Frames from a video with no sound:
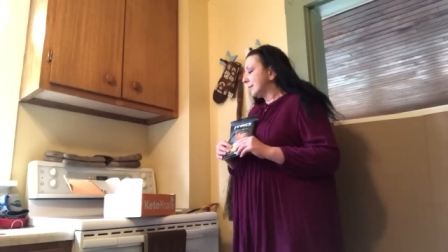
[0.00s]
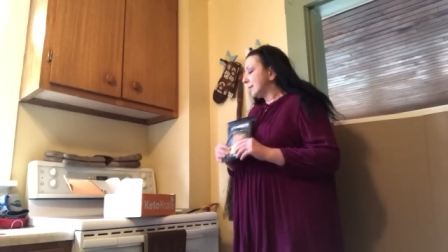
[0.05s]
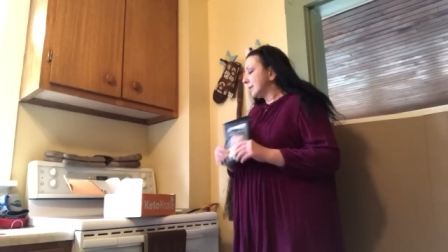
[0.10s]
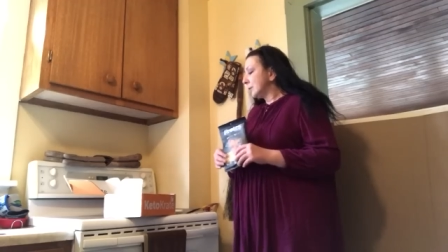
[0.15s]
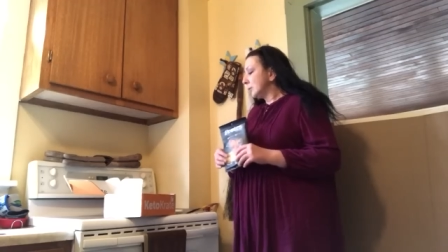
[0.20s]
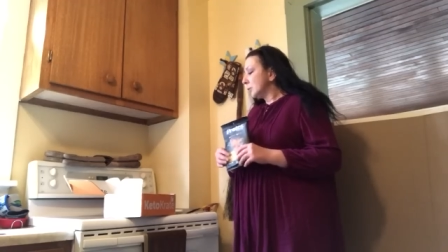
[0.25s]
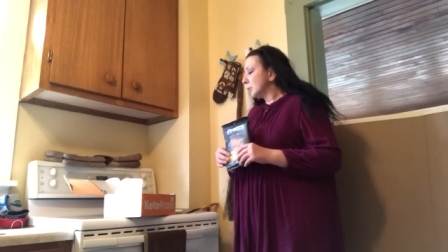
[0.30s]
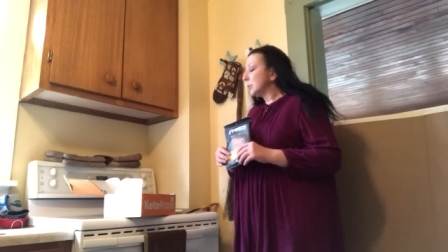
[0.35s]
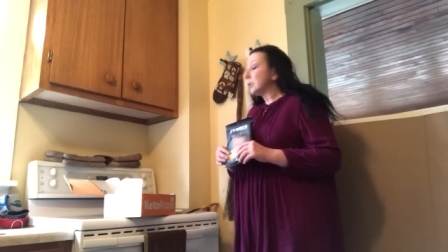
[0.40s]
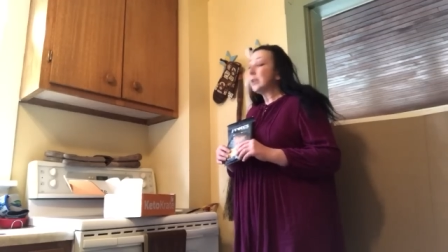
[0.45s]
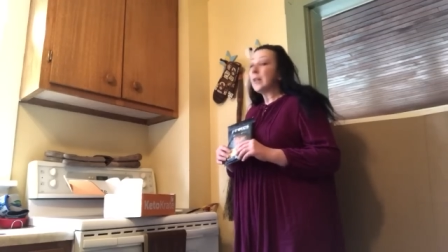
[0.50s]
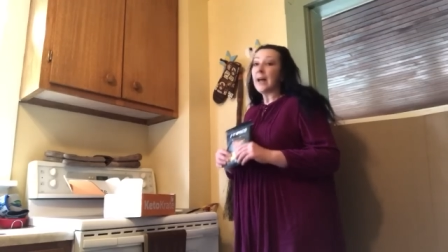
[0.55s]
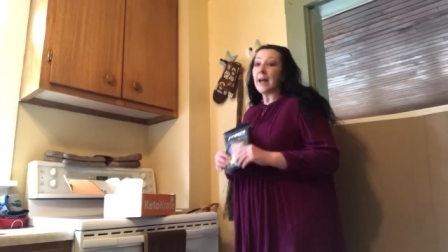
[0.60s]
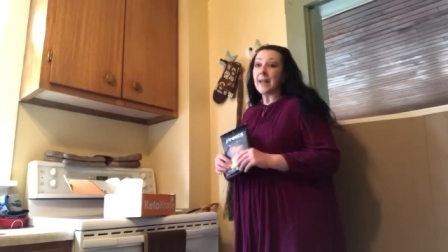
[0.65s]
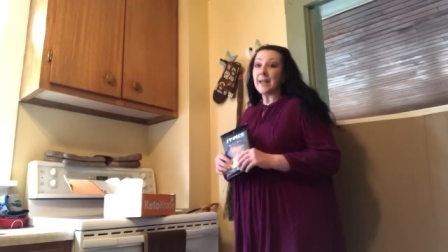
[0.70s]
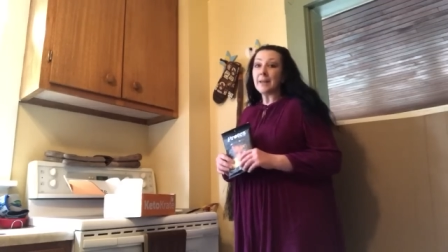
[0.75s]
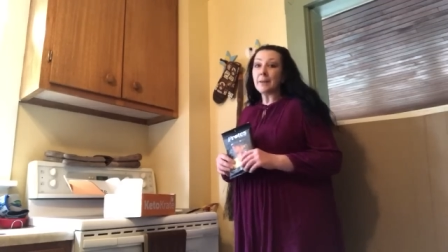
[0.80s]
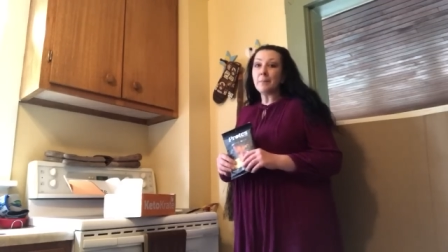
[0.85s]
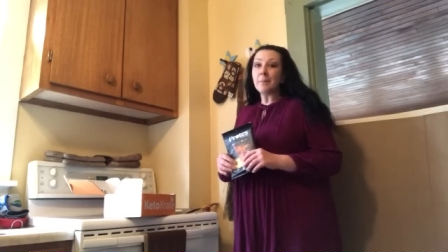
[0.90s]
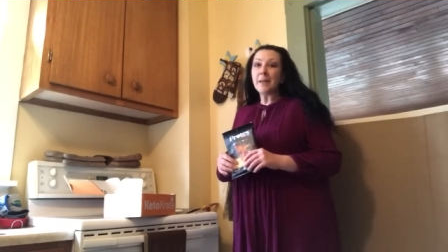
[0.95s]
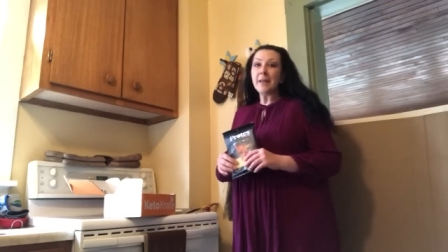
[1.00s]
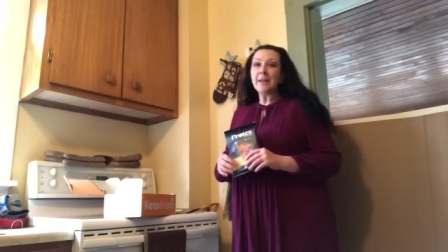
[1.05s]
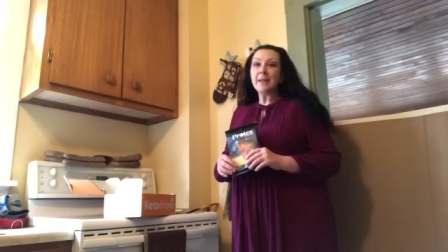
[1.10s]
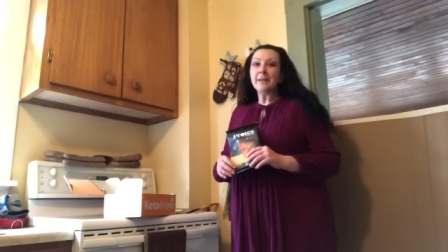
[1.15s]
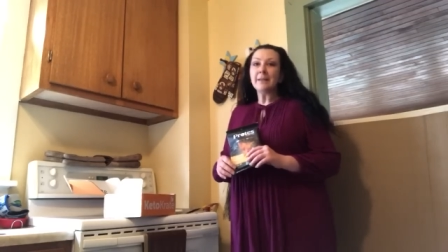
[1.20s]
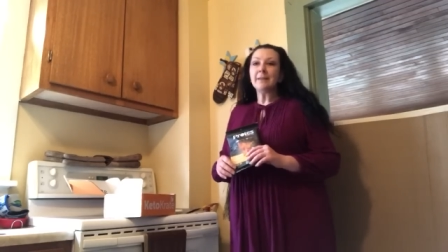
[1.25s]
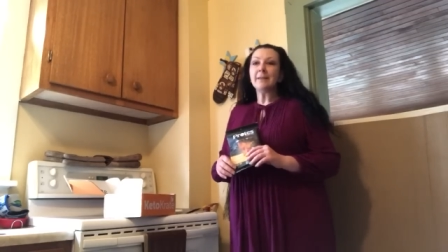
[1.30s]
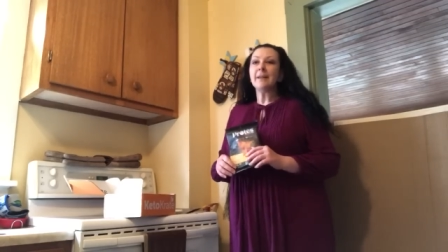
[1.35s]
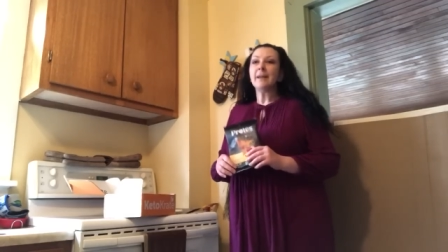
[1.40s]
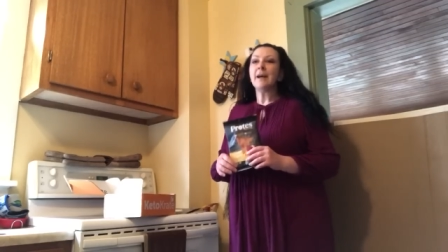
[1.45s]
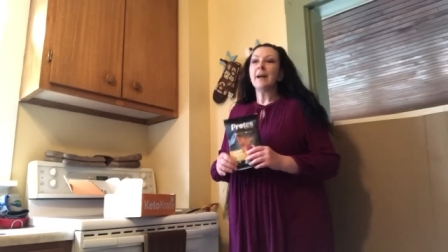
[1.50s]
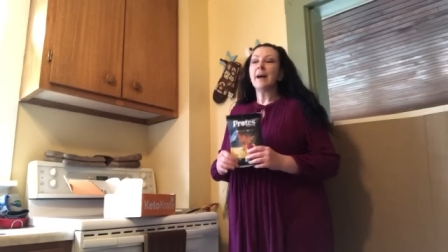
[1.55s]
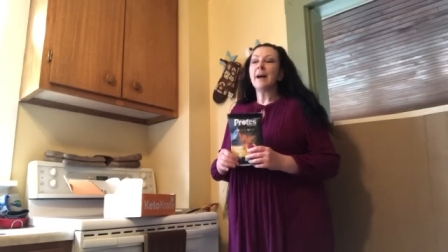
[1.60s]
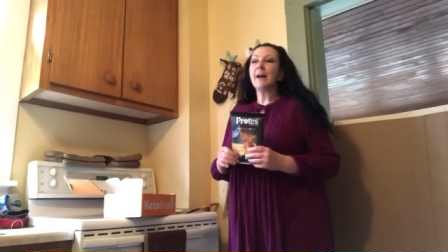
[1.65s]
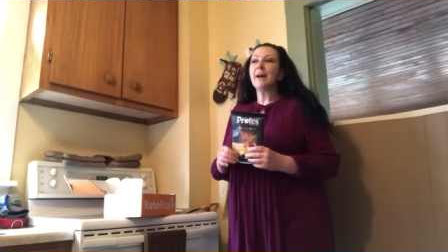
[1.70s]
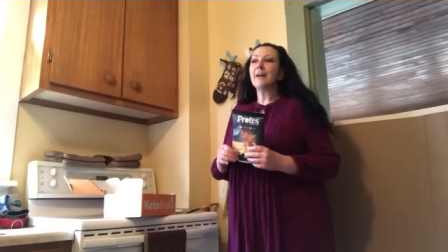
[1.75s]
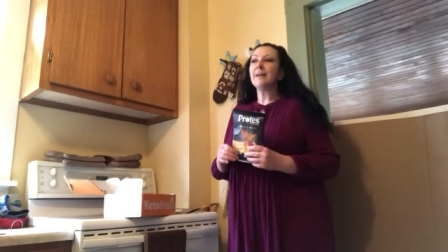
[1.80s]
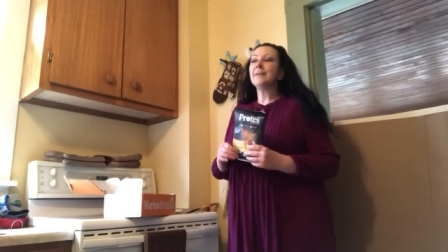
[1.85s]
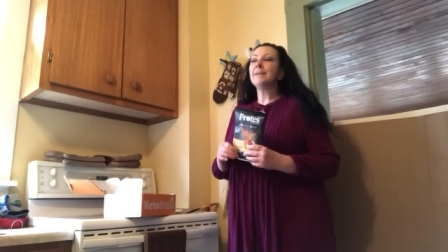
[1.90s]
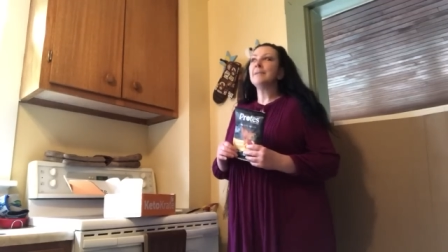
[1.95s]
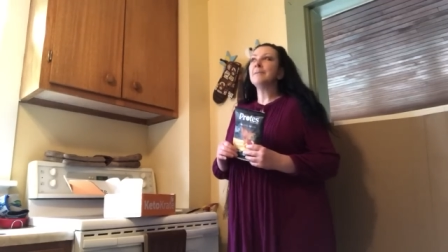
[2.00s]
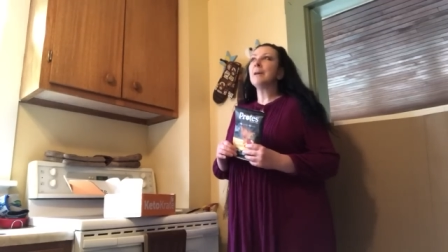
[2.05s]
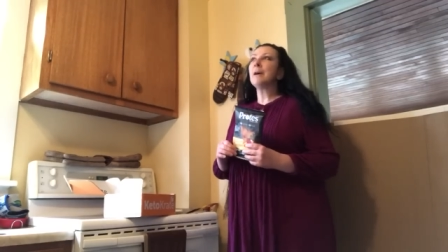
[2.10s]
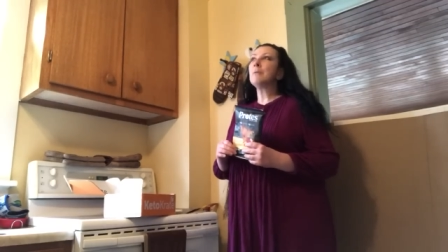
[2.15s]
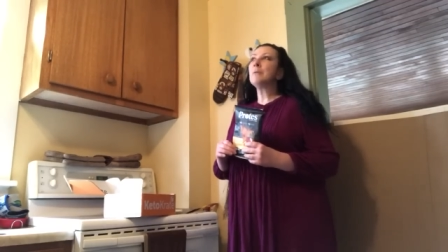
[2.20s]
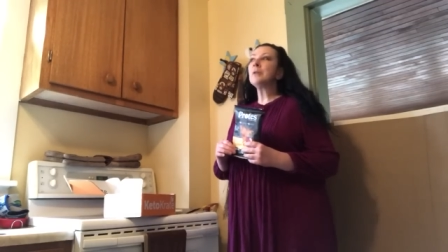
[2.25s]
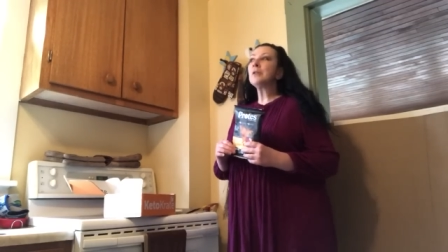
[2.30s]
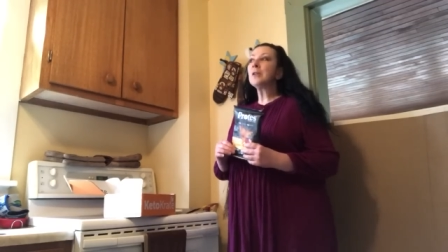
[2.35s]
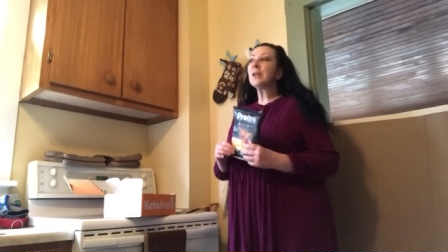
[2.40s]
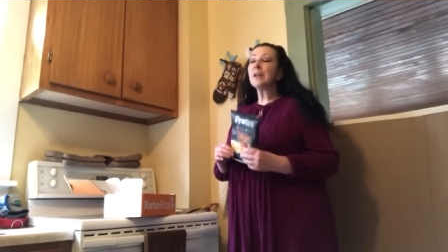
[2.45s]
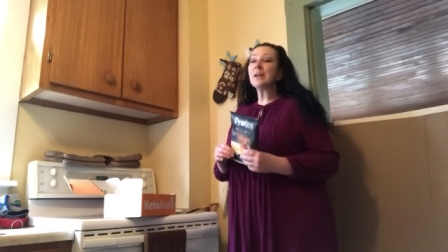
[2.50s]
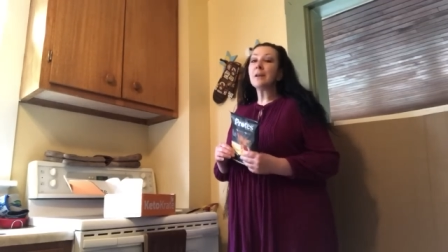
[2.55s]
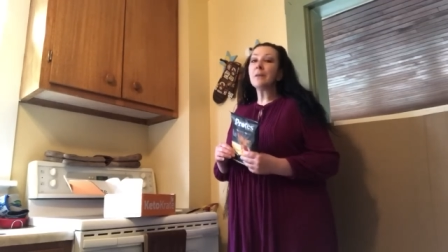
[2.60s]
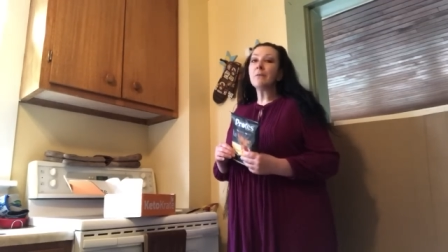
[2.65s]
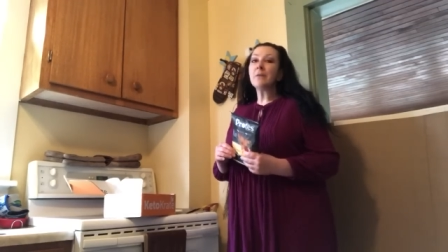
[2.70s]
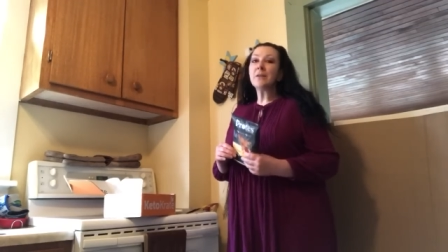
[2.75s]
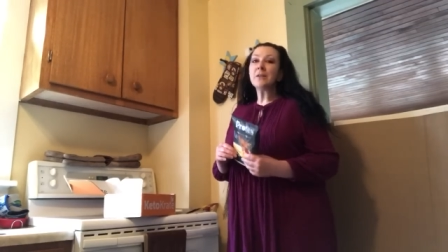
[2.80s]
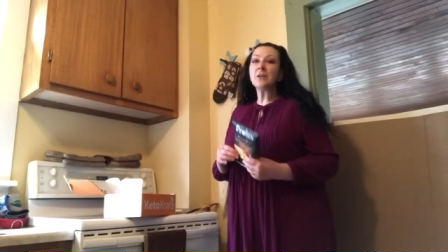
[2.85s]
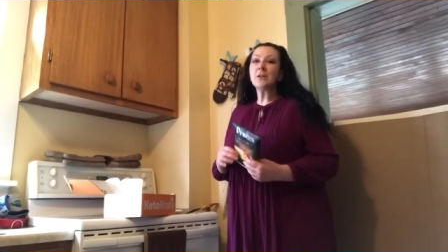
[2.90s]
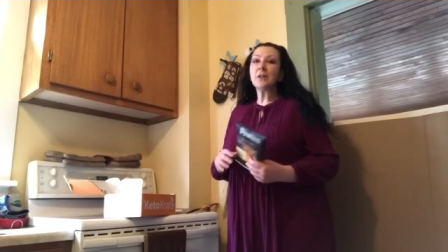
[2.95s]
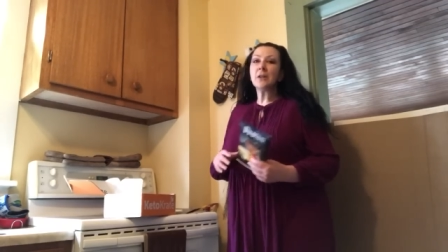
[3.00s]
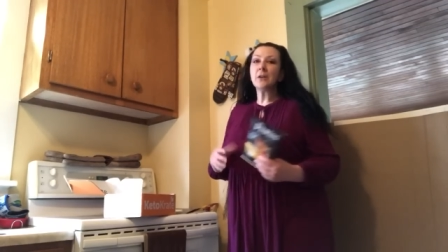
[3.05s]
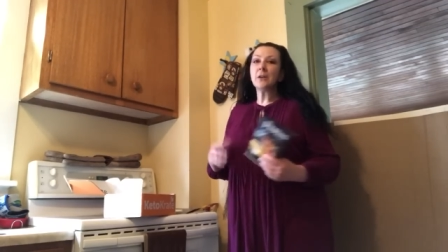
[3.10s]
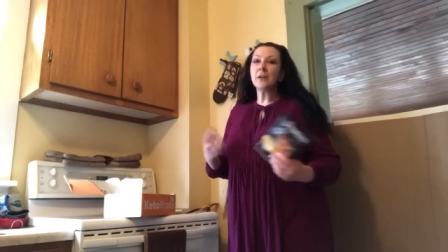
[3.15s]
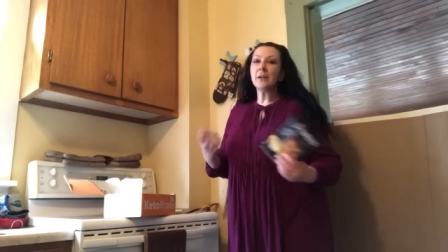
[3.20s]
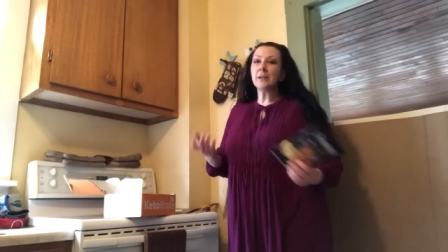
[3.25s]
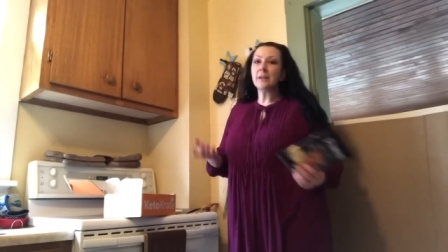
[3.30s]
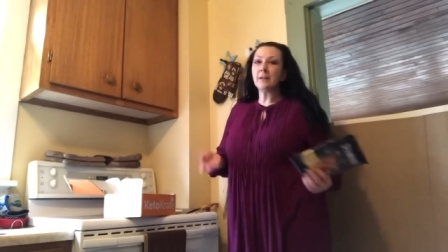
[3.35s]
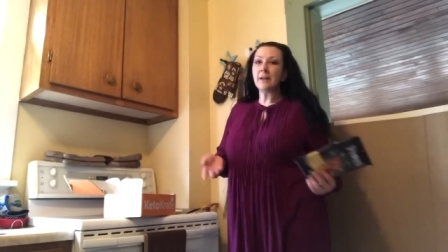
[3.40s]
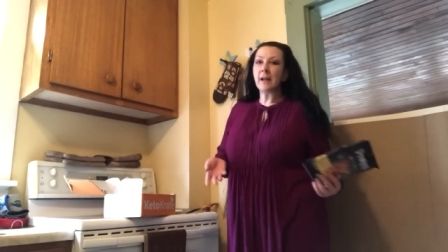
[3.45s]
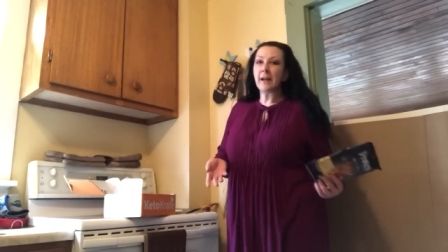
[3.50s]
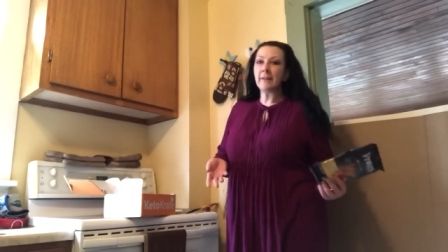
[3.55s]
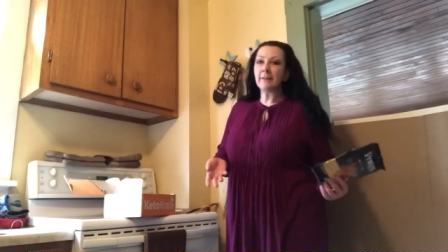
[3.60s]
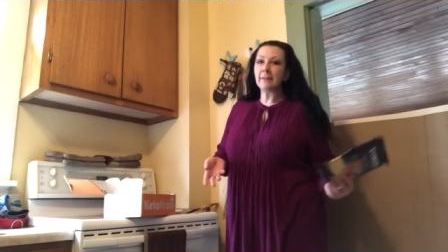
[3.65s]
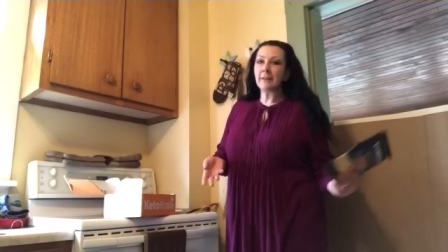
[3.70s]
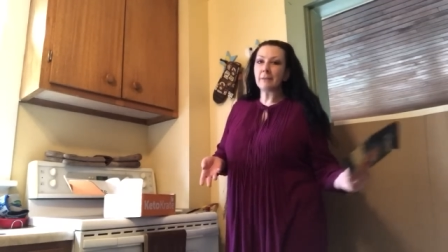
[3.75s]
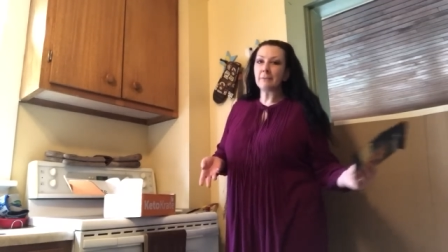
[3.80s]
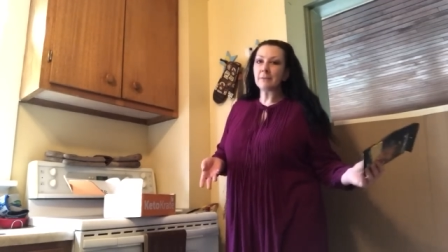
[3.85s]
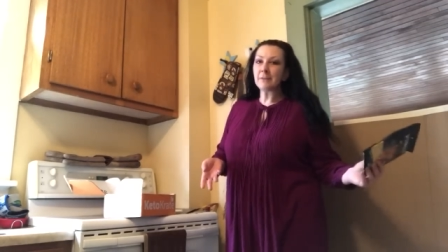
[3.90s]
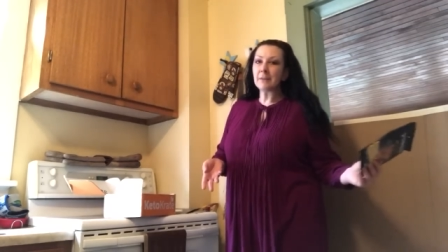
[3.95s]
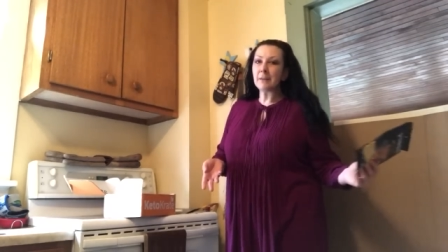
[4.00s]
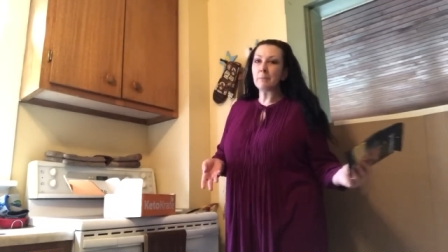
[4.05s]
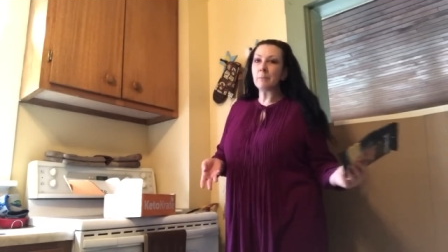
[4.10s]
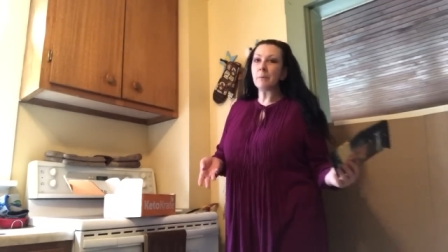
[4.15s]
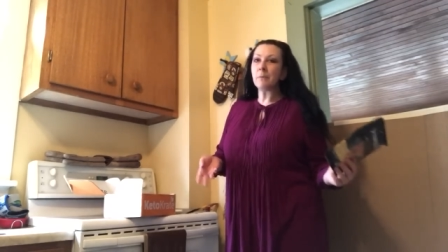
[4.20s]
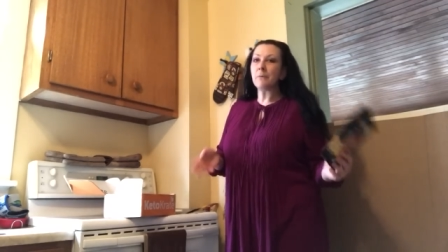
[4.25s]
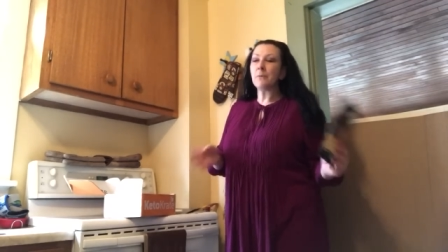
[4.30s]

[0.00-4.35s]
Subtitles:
do like meat. I wish I could go vegetarian. I've said